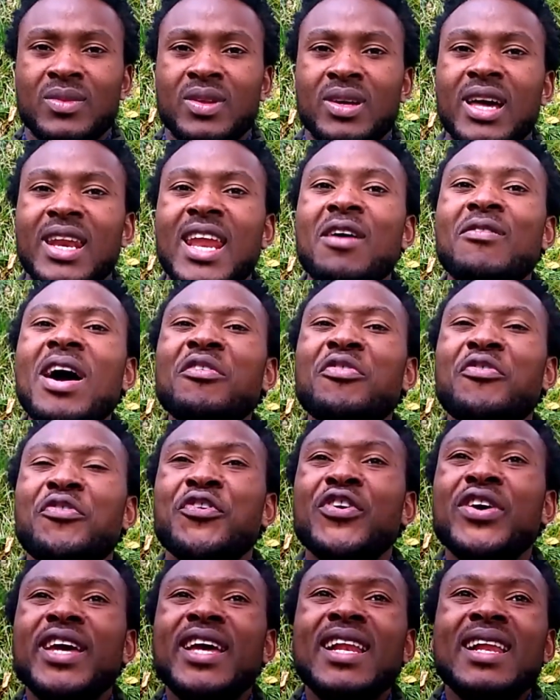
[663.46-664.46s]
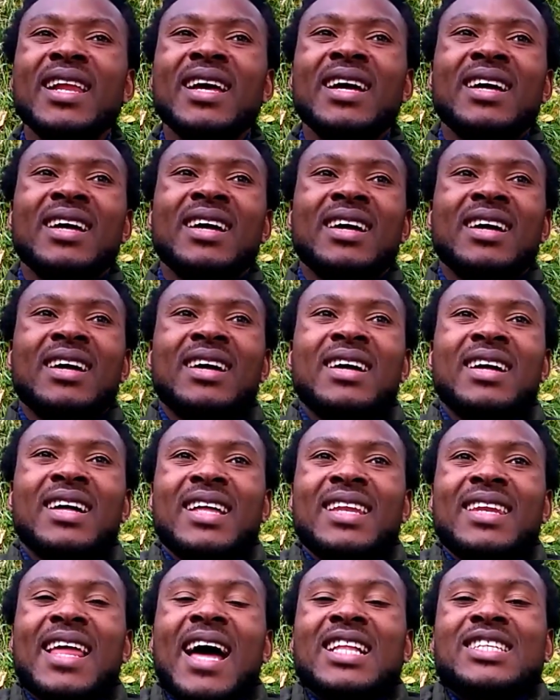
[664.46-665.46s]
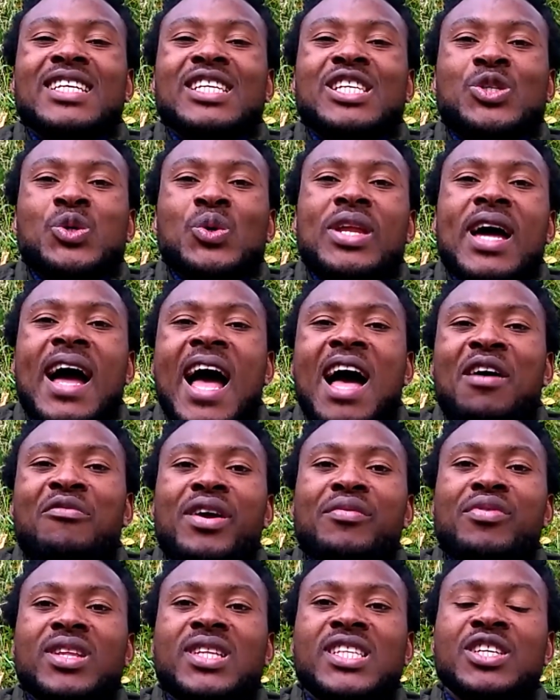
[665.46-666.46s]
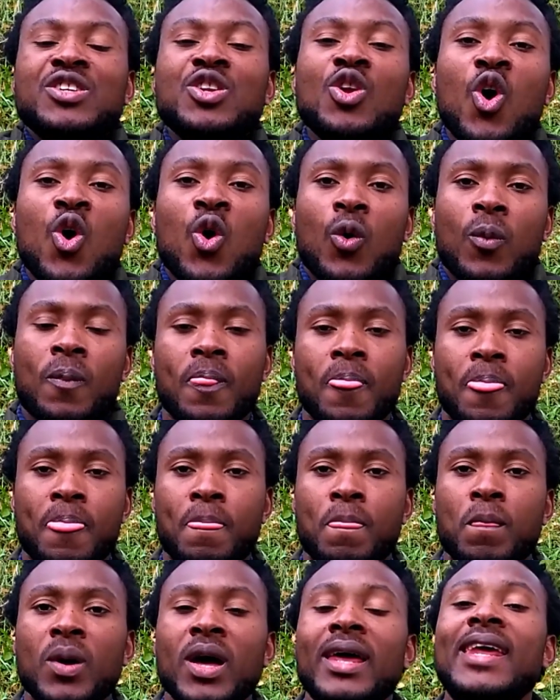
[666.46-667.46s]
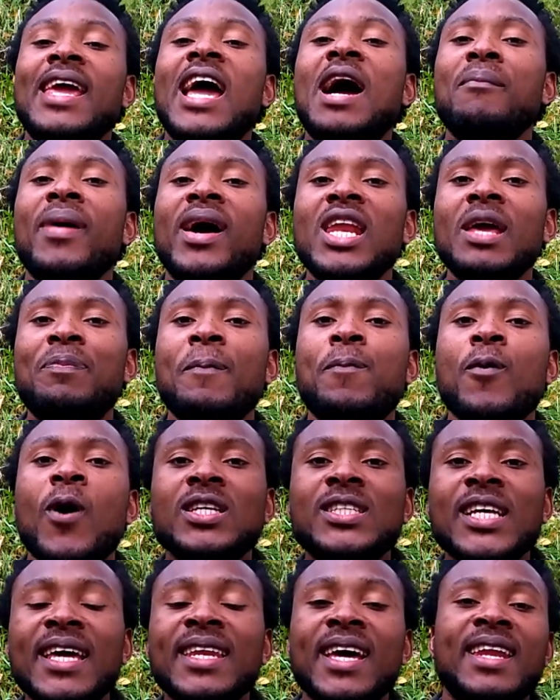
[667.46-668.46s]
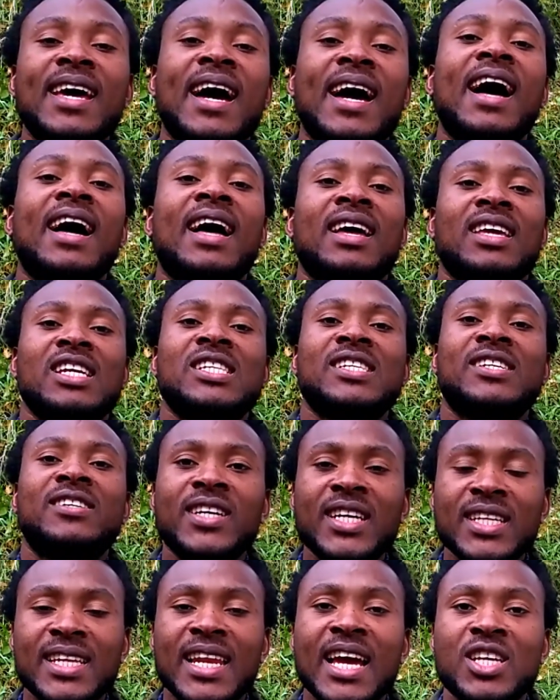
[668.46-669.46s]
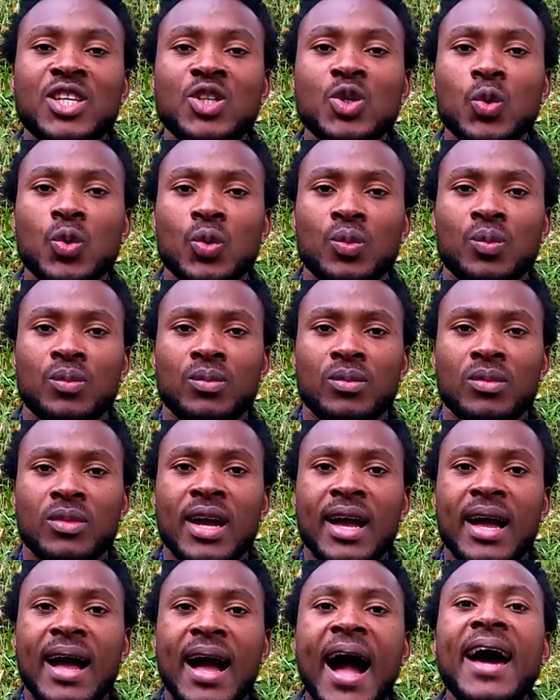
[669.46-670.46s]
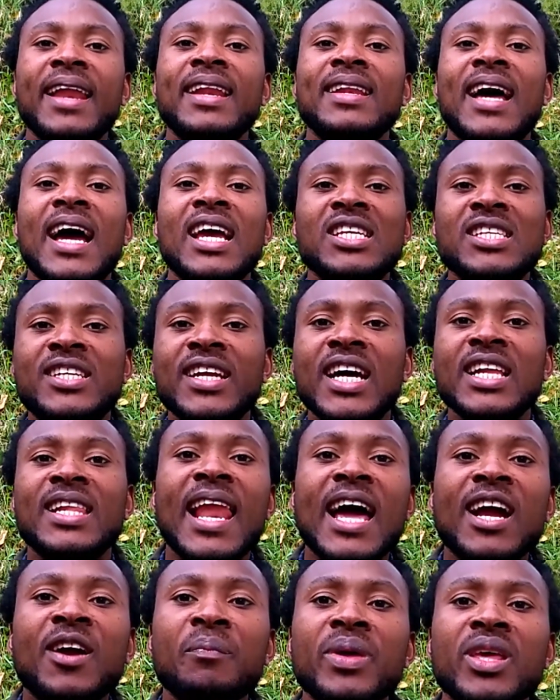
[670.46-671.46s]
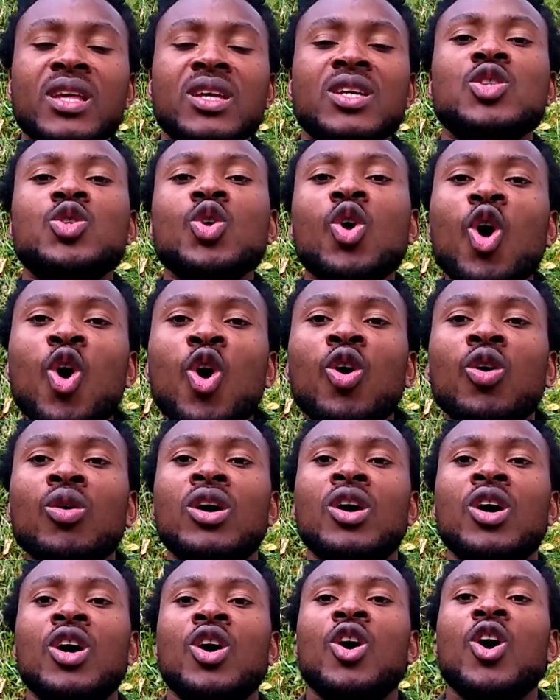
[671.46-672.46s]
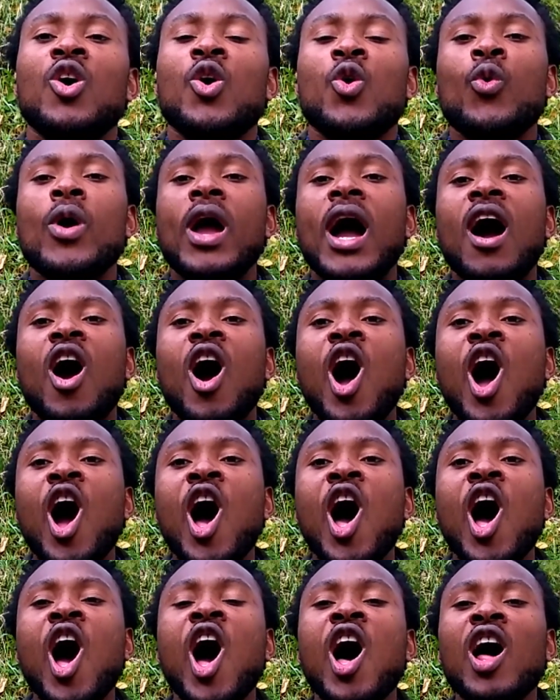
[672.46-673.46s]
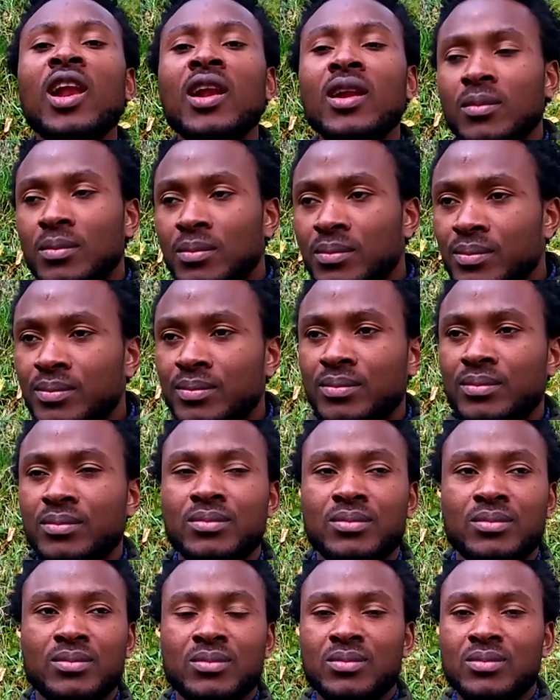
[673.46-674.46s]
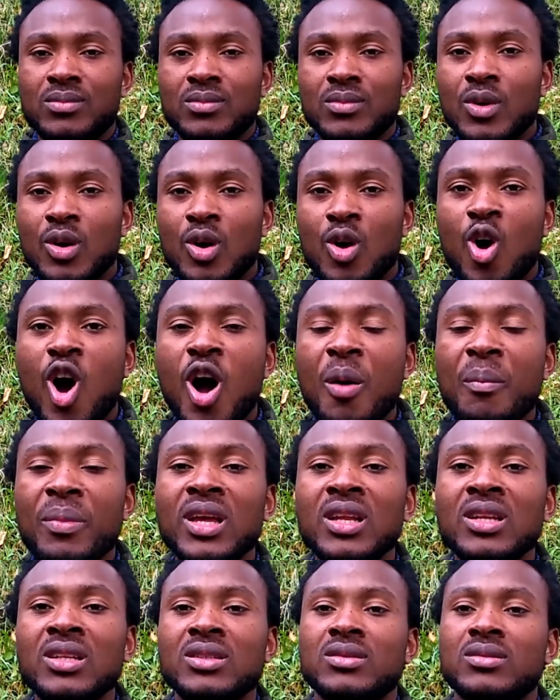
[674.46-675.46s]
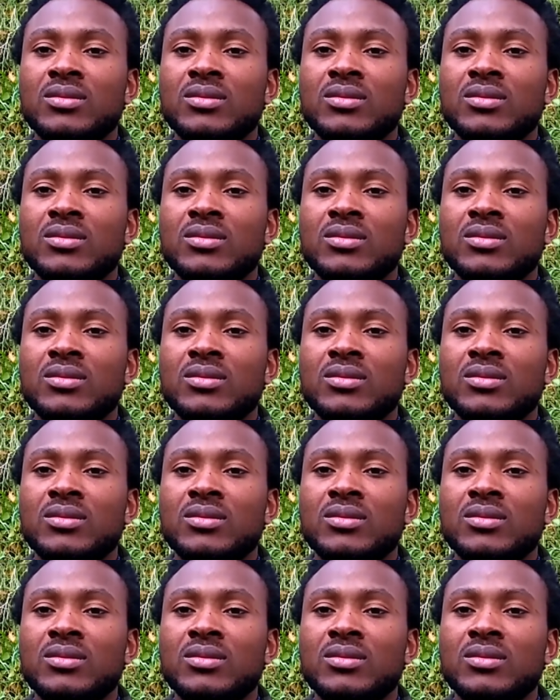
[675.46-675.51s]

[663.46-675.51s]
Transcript: Never feel that it's you that have everything. No. There are many people outside there that is great like you, and that is great like me. So we are all coming